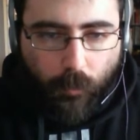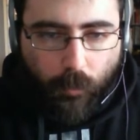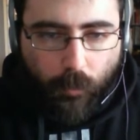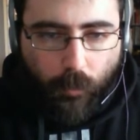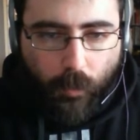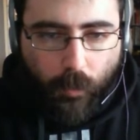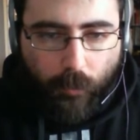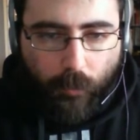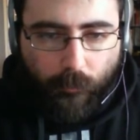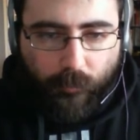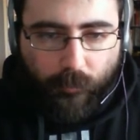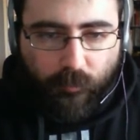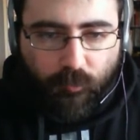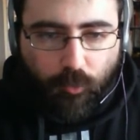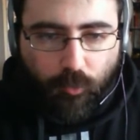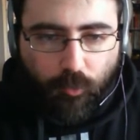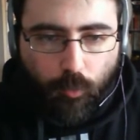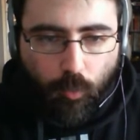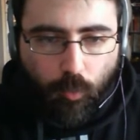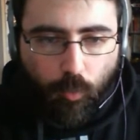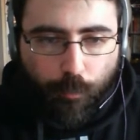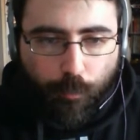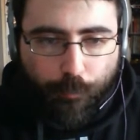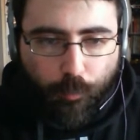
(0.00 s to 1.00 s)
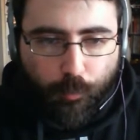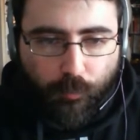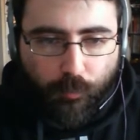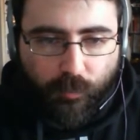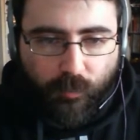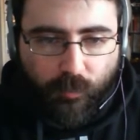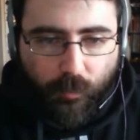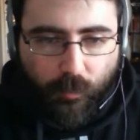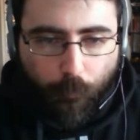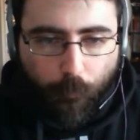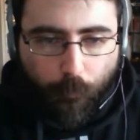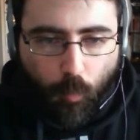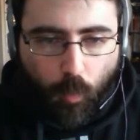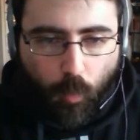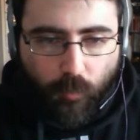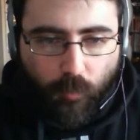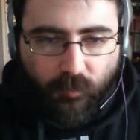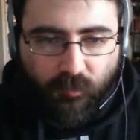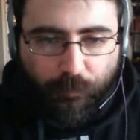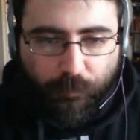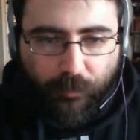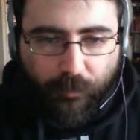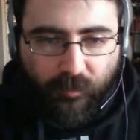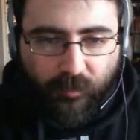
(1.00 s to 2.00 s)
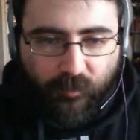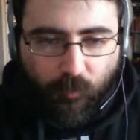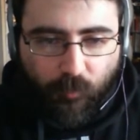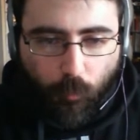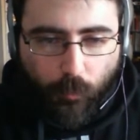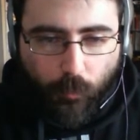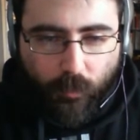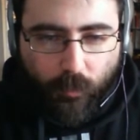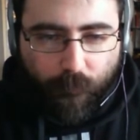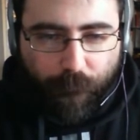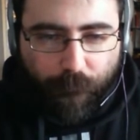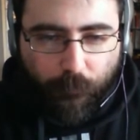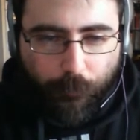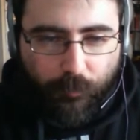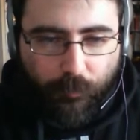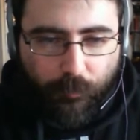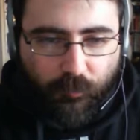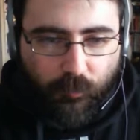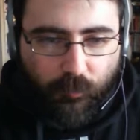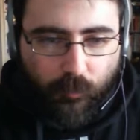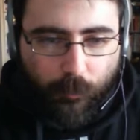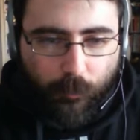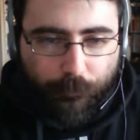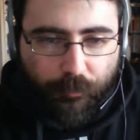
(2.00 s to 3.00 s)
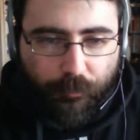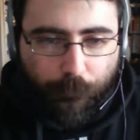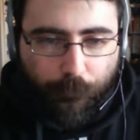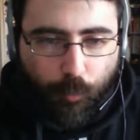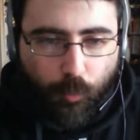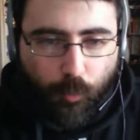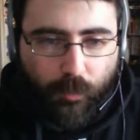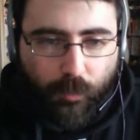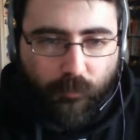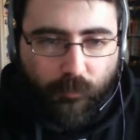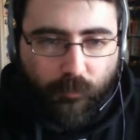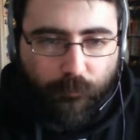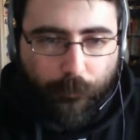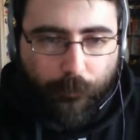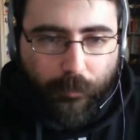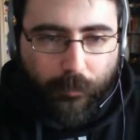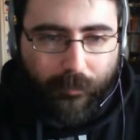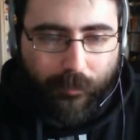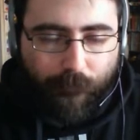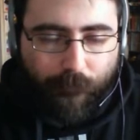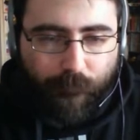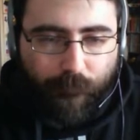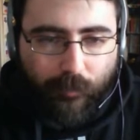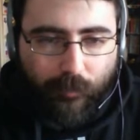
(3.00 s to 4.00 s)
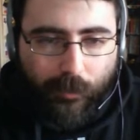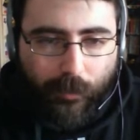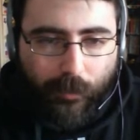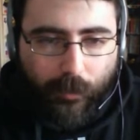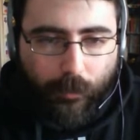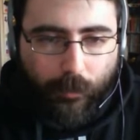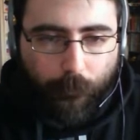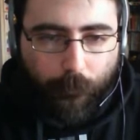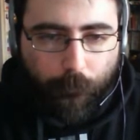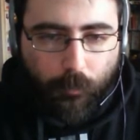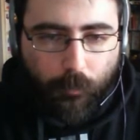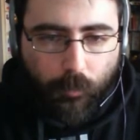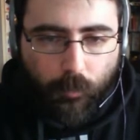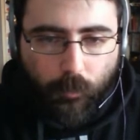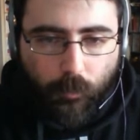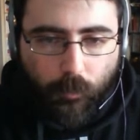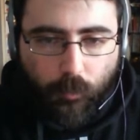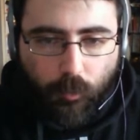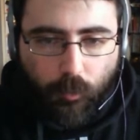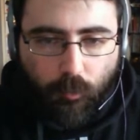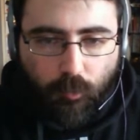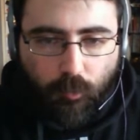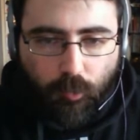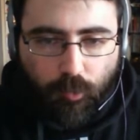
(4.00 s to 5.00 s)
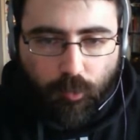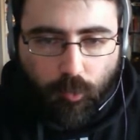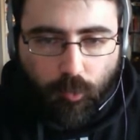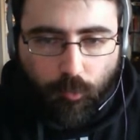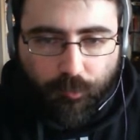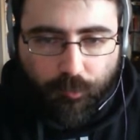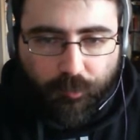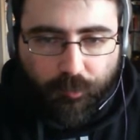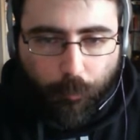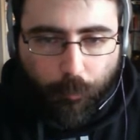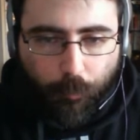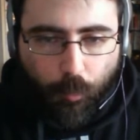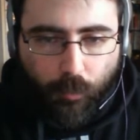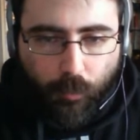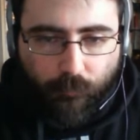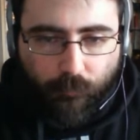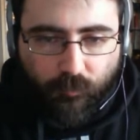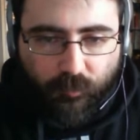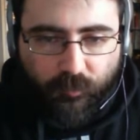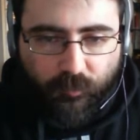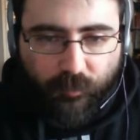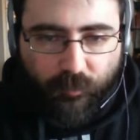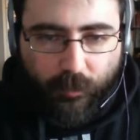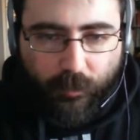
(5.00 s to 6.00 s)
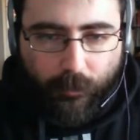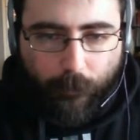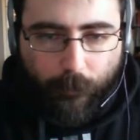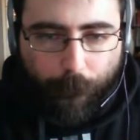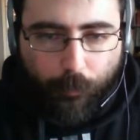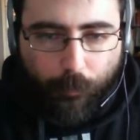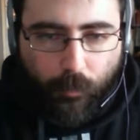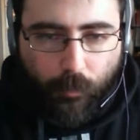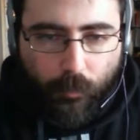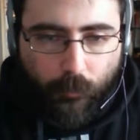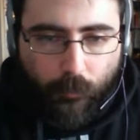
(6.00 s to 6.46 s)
I like to put them one space away from this collapsing point. It gives me enough time to do somewhat of a setup.